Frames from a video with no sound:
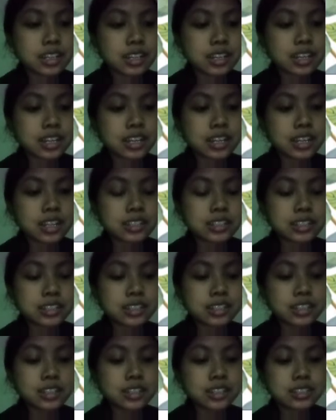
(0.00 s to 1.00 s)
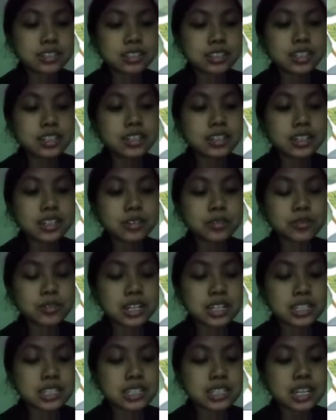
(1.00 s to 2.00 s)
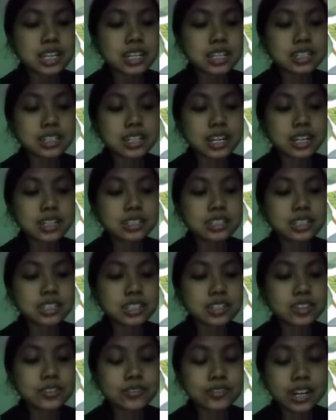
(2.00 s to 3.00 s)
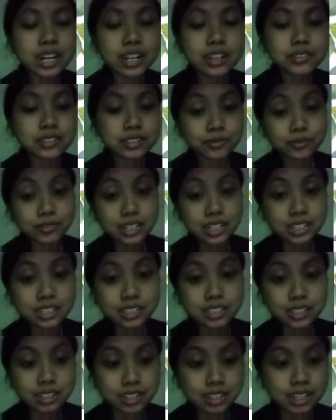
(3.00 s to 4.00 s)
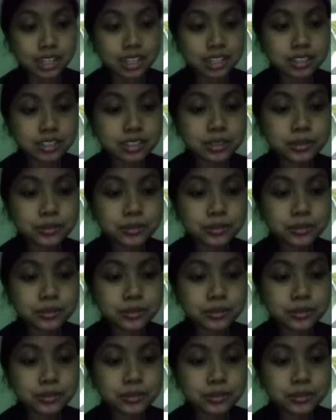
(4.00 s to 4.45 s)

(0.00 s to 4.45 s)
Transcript: And she requested that she run the race again.